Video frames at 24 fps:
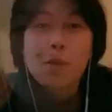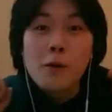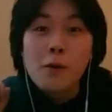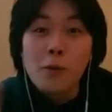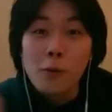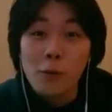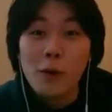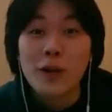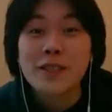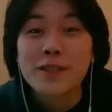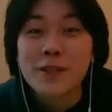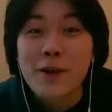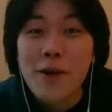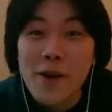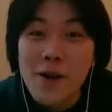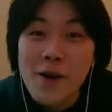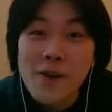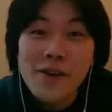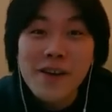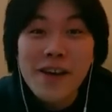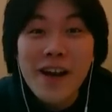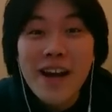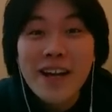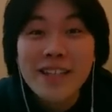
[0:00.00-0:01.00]
What's going
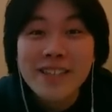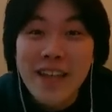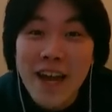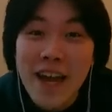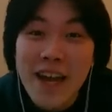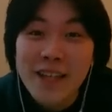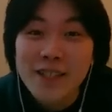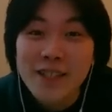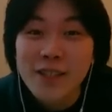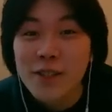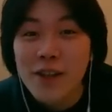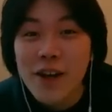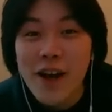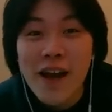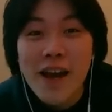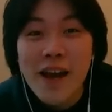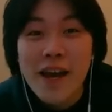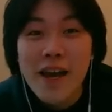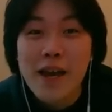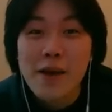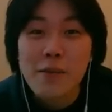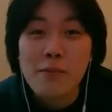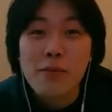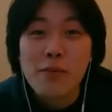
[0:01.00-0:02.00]
on, guys? Asian Guy
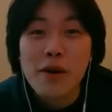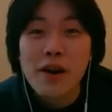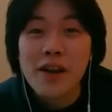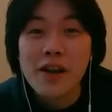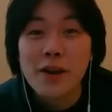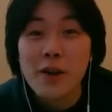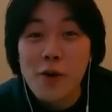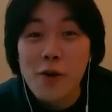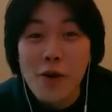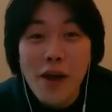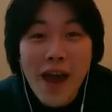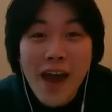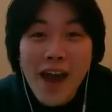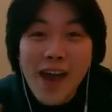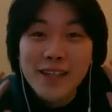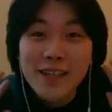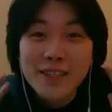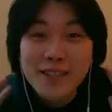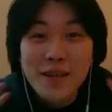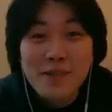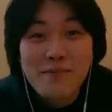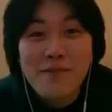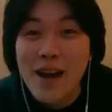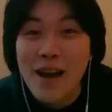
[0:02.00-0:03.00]
here, bringing you
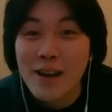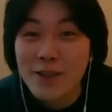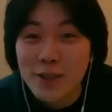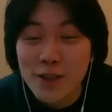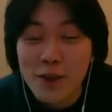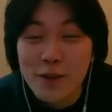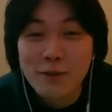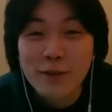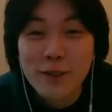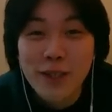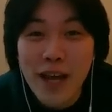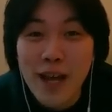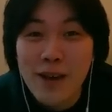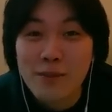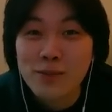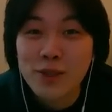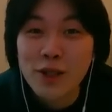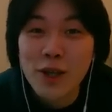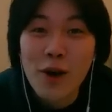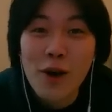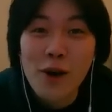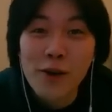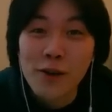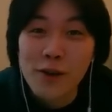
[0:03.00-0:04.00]
X amount of gems
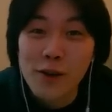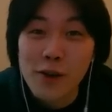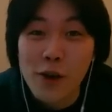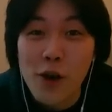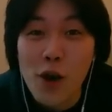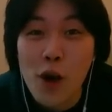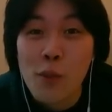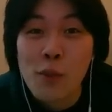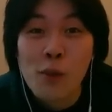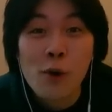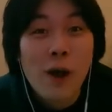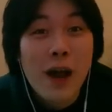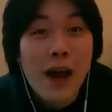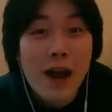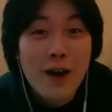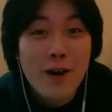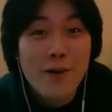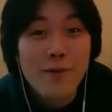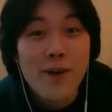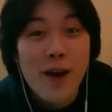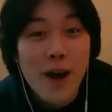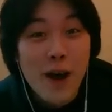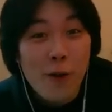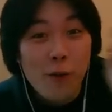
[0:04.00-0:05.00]
on global.
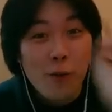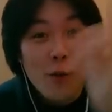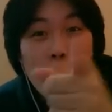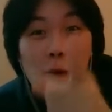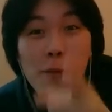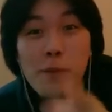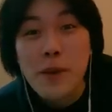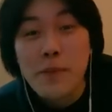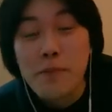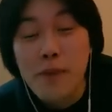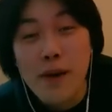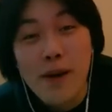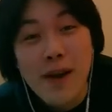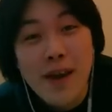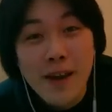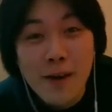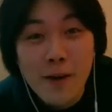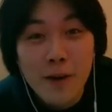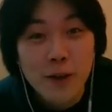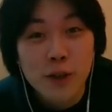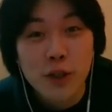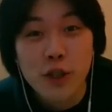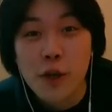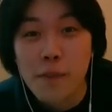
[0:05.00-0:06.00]
However, I will be pulling
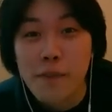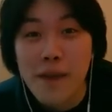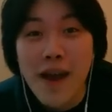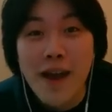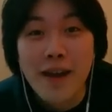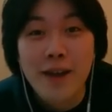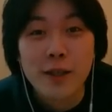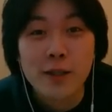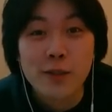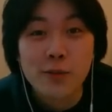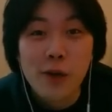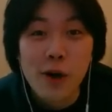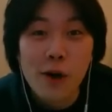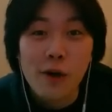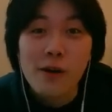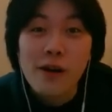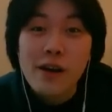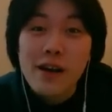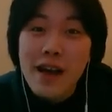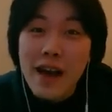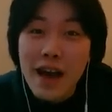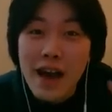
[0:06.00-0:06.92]
on Japan as well.